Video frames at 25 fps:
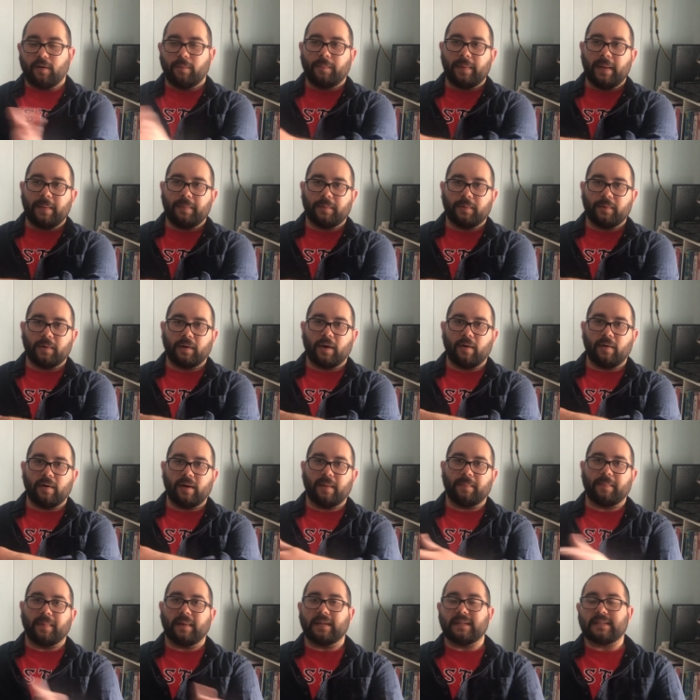people were going
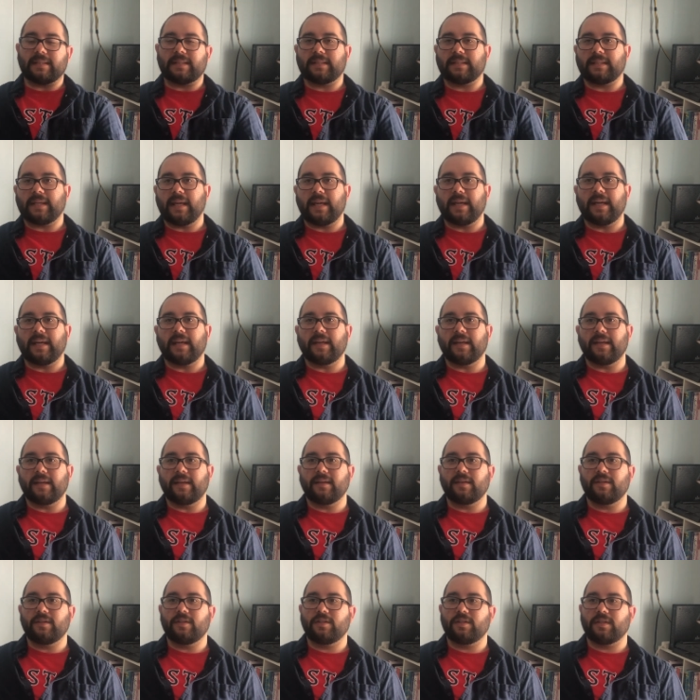up on
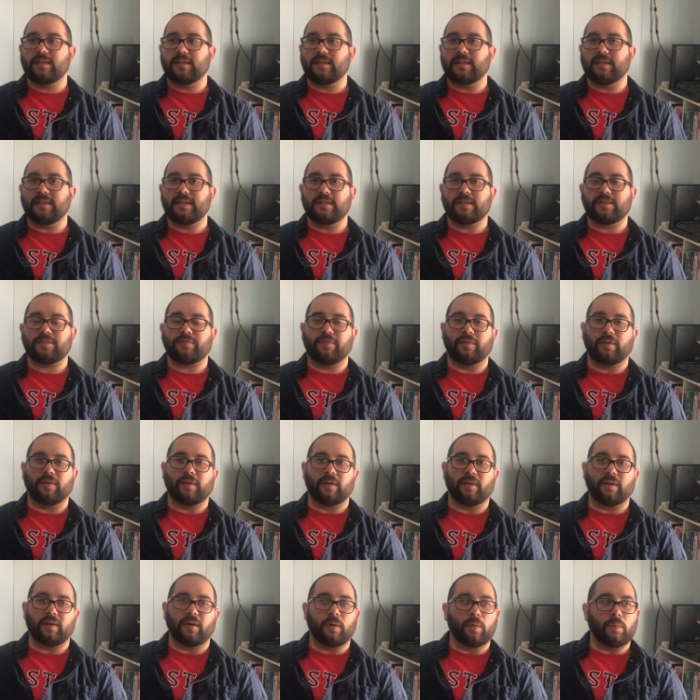stages
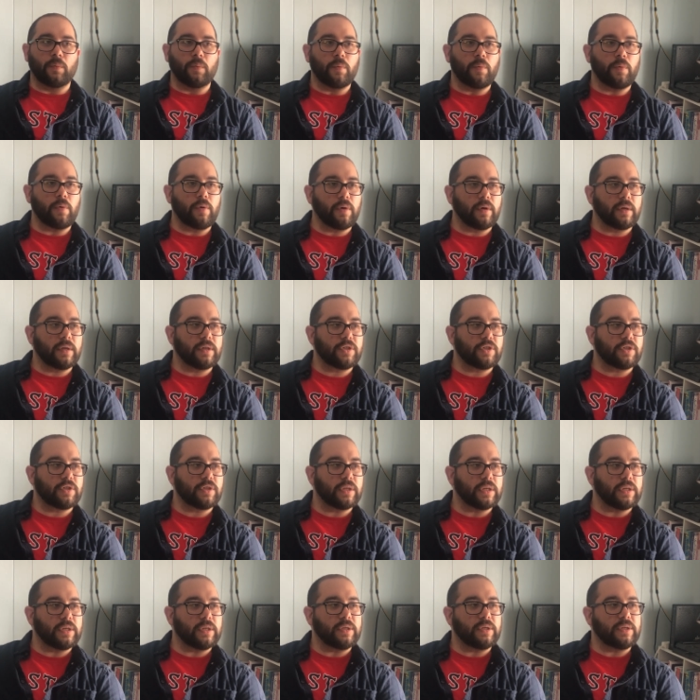for award
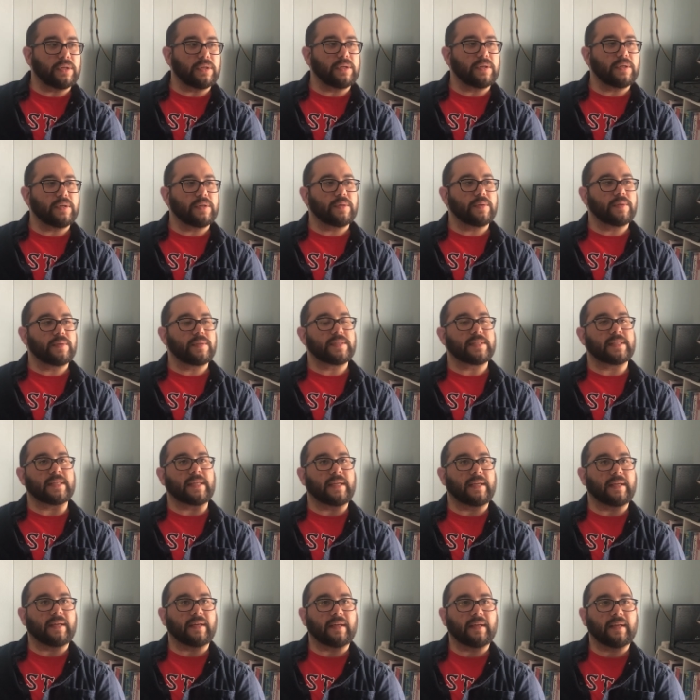shows,
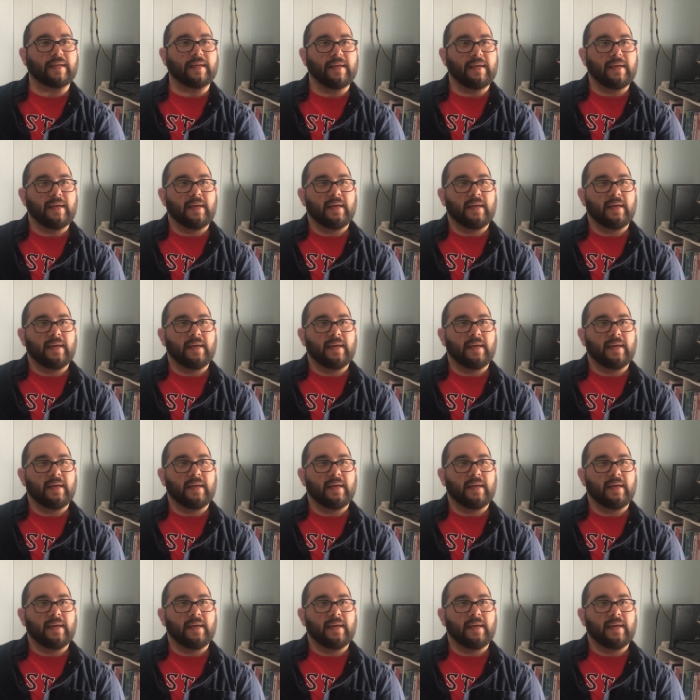and